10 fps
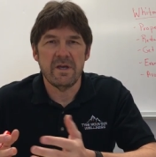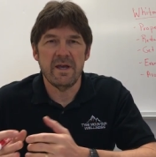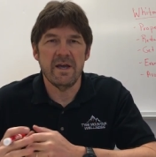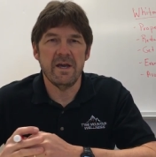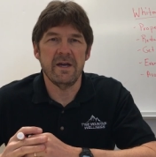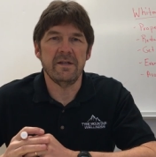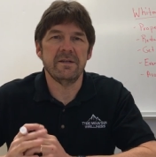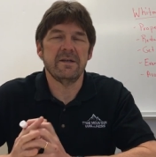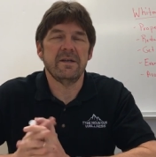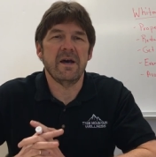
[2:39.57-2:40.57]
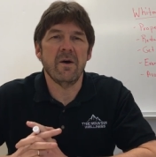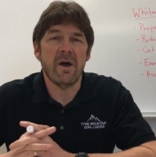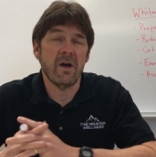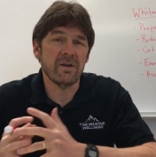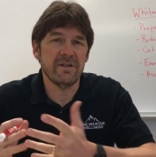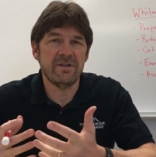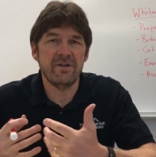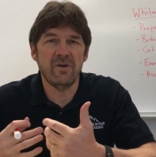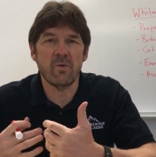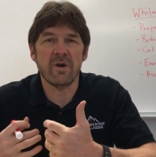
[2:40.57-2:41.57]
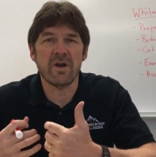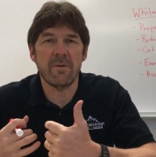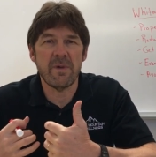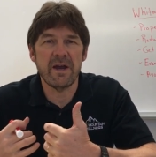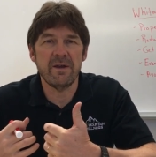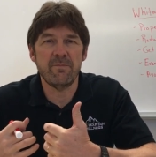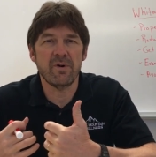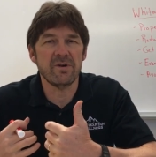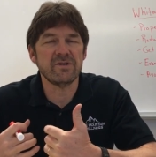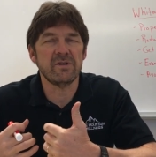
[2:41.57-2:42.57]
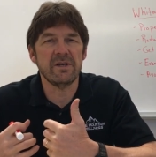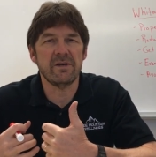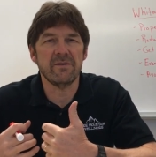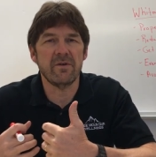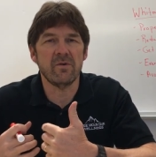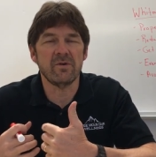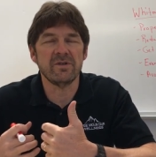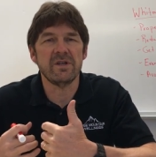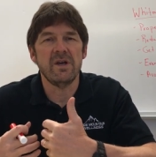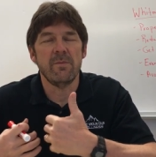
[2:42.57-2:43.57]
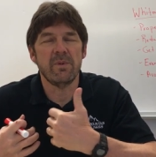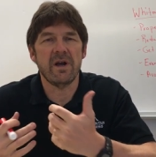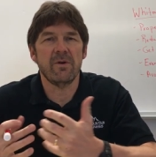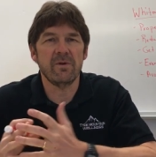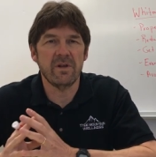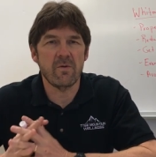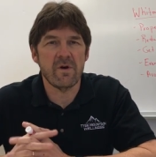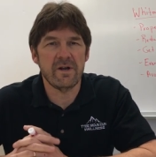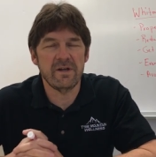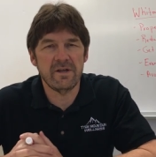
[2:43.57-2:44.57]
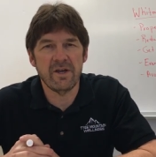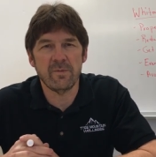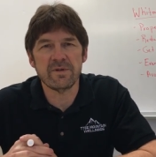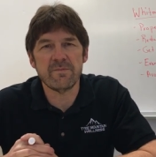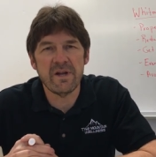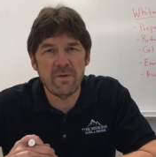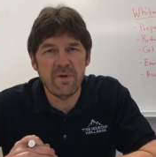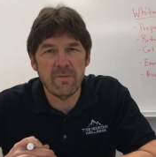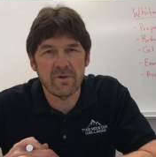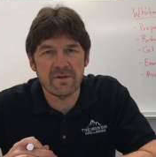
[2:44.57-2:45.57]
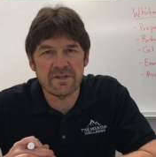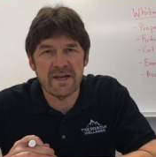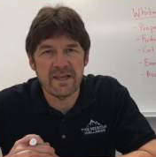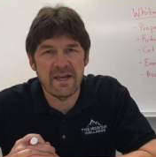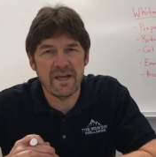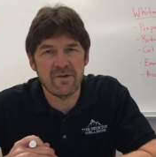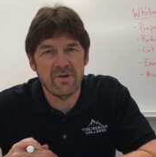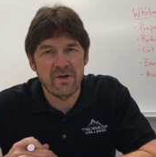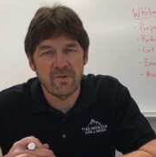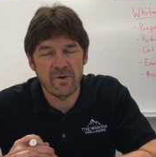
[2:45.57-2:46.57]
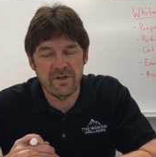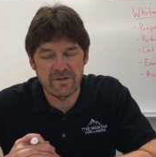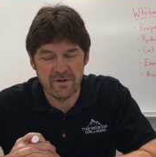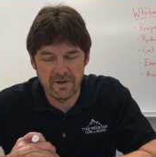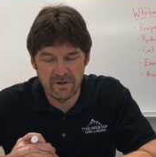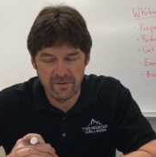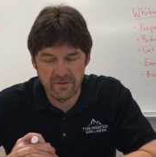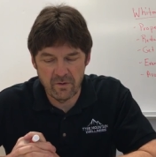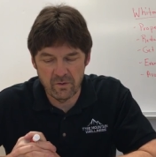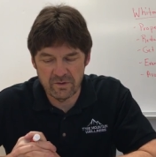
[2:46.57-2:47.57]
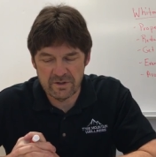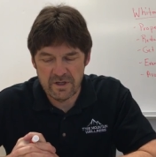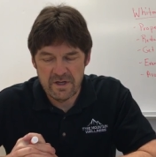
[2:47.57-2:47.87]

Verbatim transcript: And I'll continue to work on my personal health goals, but I really want to help as many people as I can reach their health goals.